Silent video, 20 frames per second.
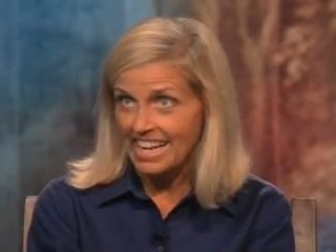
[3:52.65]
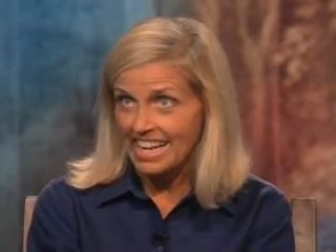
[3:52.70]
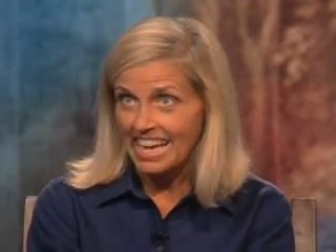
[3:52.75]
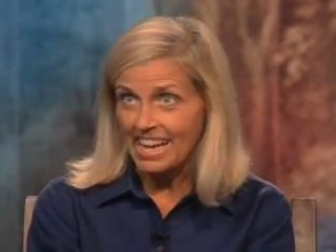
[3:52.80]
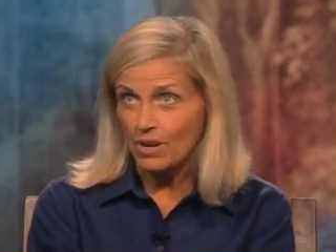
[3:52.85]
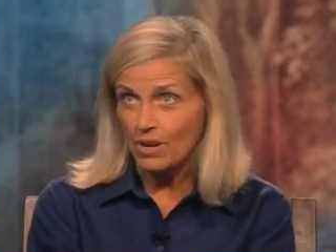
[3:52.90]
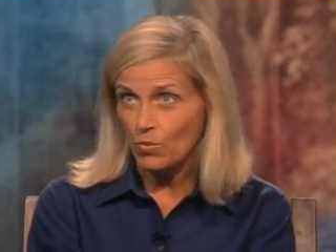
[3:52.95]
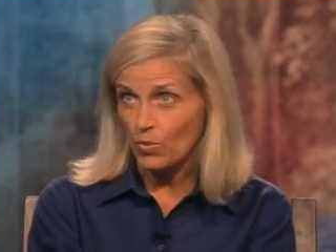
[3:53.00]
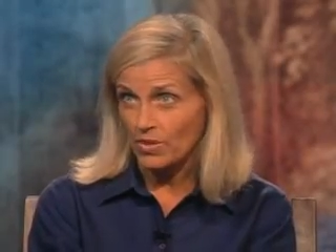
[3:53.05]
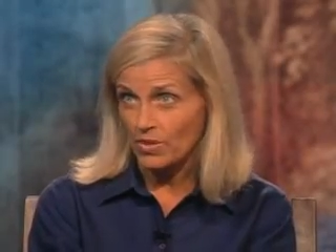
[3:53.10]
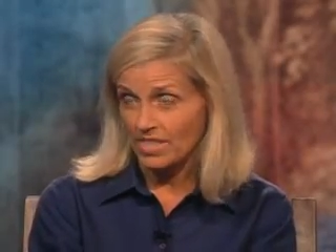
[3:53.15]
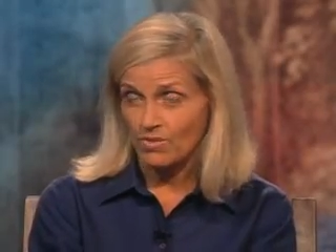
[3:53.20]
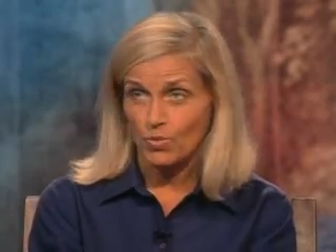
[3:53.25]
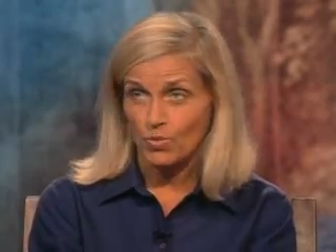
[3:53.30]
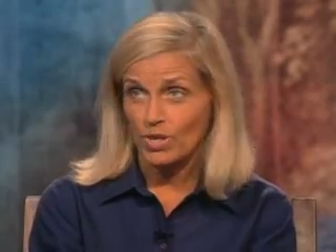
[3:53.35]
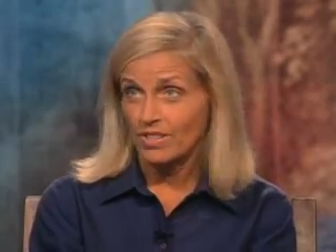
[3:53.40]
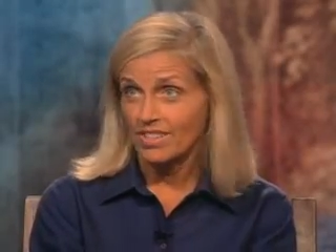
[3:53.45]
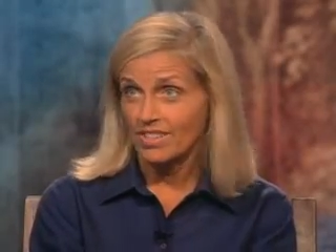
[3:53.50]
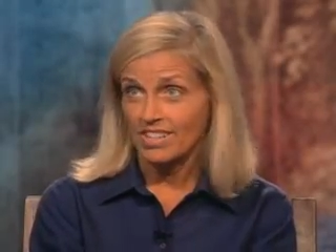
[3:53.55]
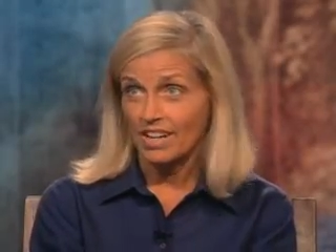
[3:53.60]
and
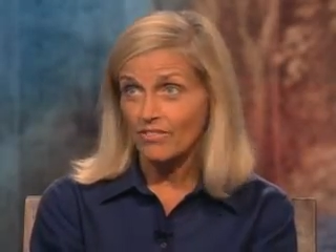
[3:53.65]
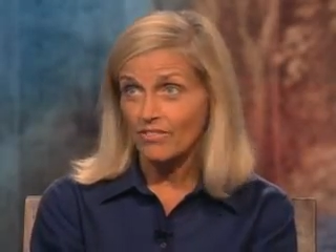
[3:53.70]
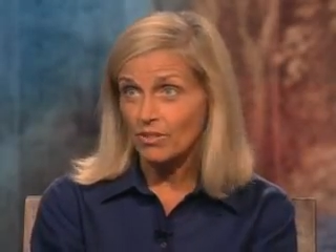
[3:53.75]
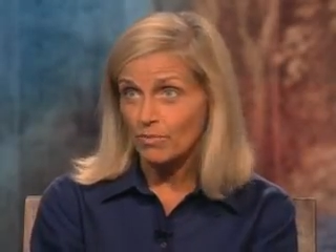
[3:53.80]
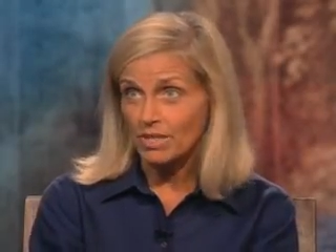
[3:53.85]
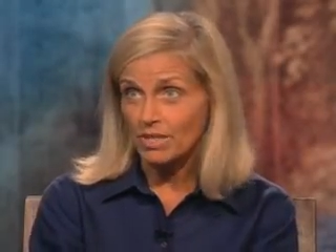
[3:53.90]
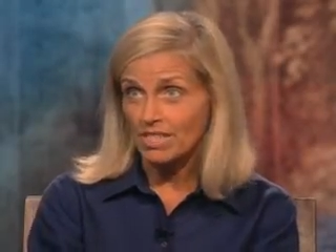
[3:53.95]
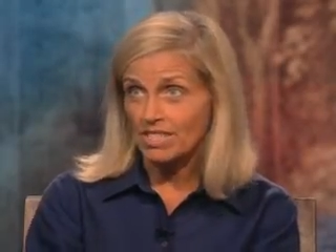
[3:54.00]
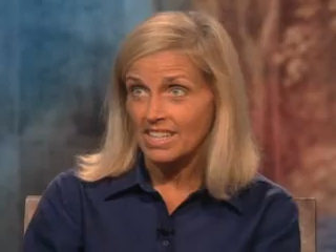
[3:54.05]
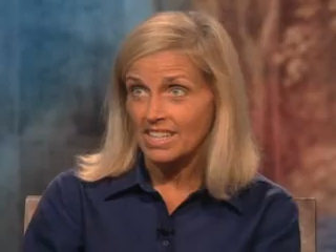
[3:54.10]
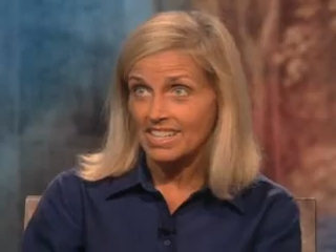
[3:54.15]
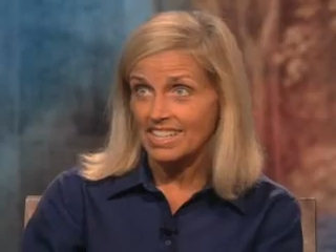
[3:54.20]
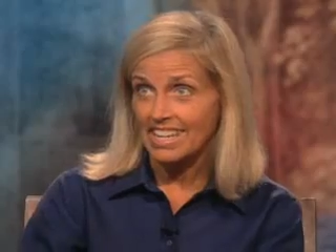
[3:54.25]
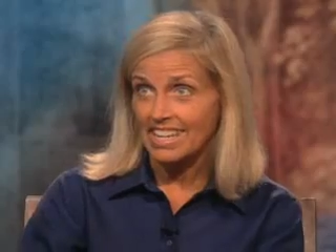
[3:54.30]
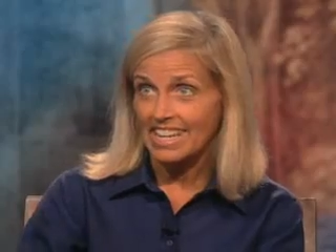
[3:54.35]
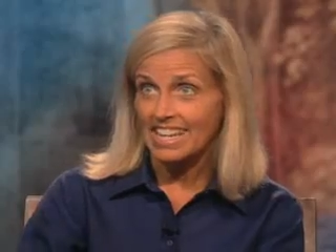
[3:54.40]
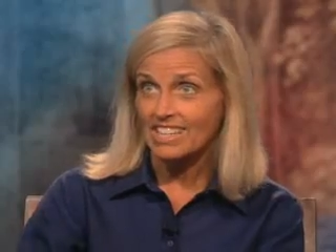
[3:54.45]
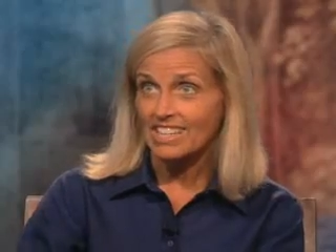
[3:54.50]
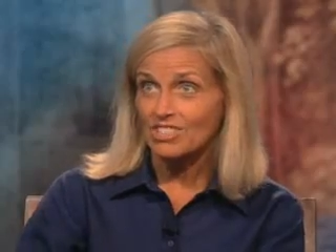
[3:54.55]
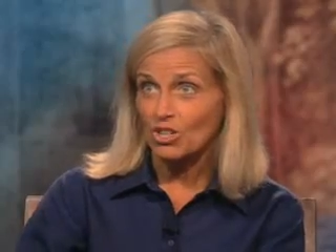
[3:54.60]
where the government
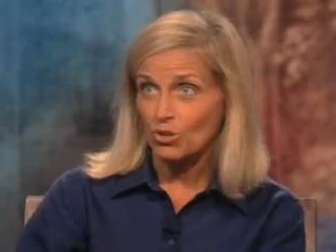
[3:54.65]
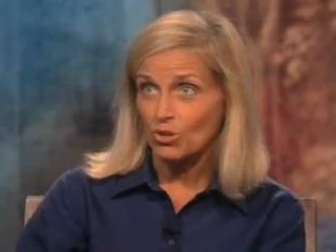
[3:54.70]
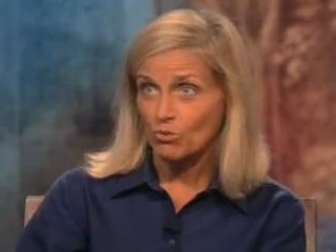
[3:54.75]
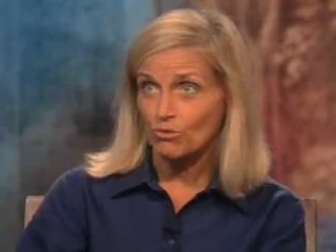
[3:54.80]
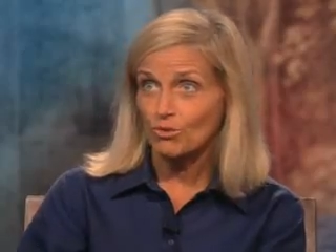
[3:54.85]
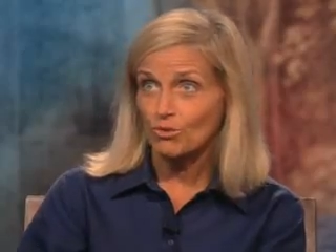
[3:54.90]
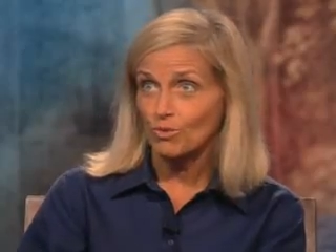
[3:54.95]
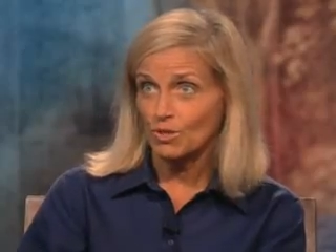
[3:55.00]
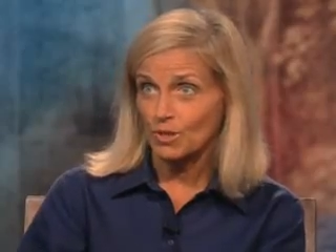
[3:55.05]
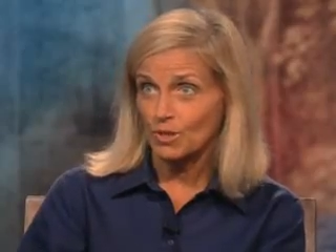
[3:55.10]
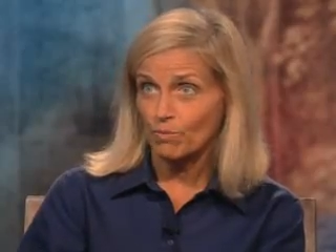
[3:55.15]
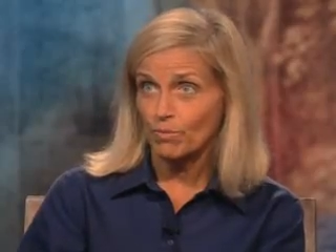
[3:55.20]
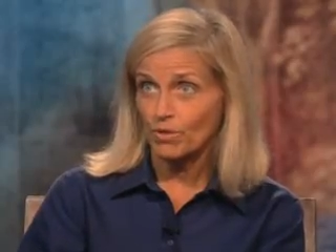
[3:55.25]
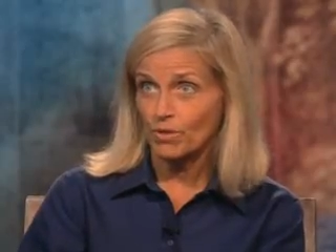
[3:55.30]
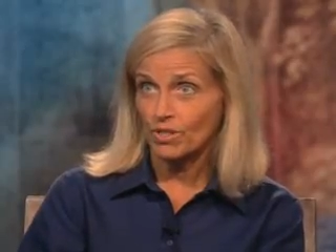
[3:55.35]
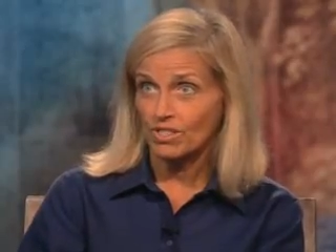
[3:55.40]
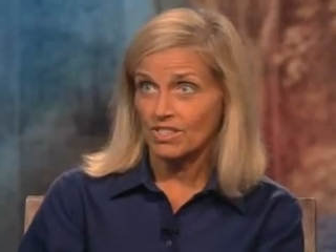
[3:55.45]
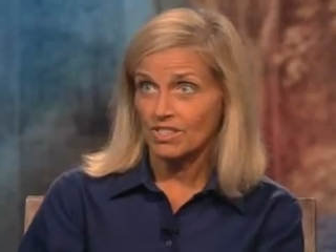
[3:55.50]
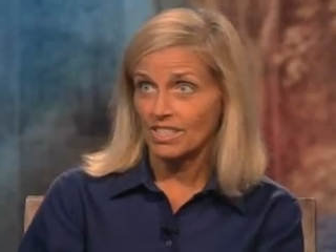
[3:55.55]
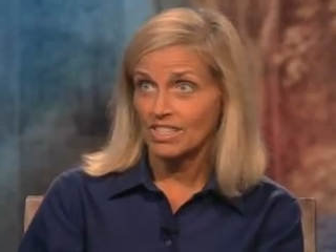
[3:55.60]
can't go through its
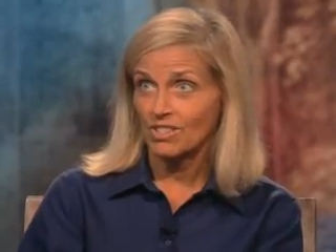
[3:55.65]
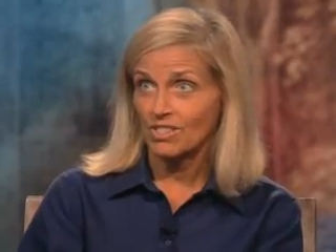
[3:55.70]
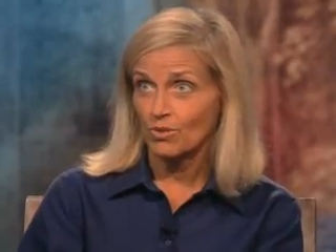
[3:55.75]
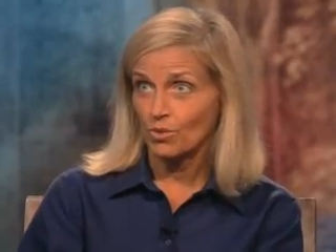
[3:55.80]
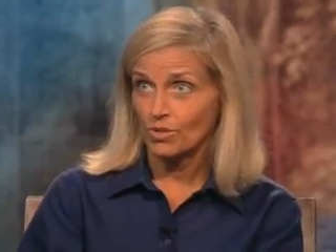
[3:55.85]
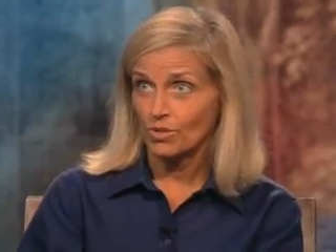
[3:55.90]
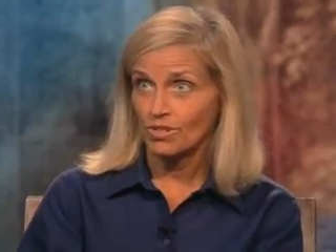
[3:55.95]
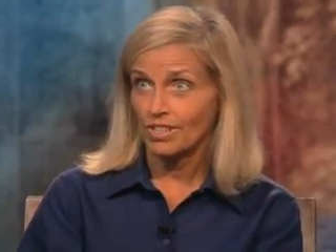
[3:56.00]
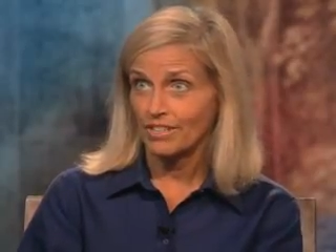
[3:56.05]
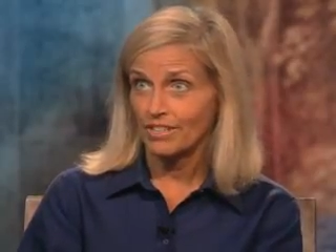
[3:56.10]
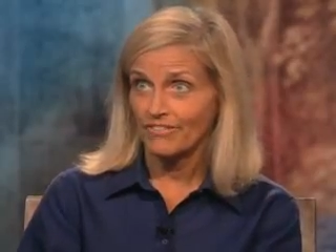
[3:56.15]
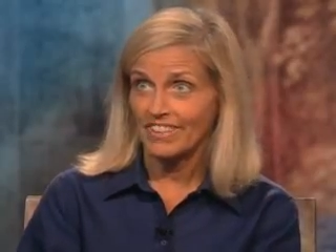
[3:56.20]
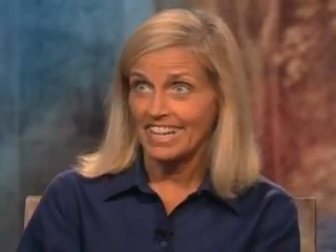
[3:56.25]
books in an orderly